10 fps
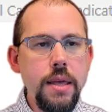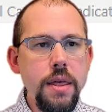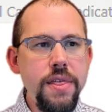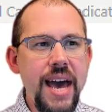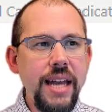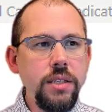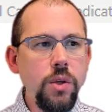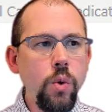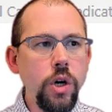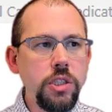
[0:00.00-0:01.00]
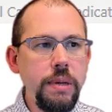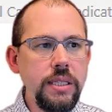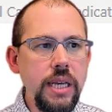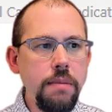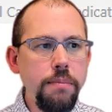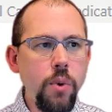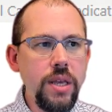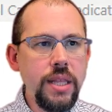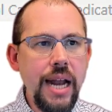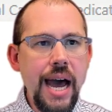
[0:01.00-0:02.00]
That is the workspace
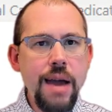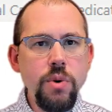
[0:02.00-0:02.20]
endpoint that I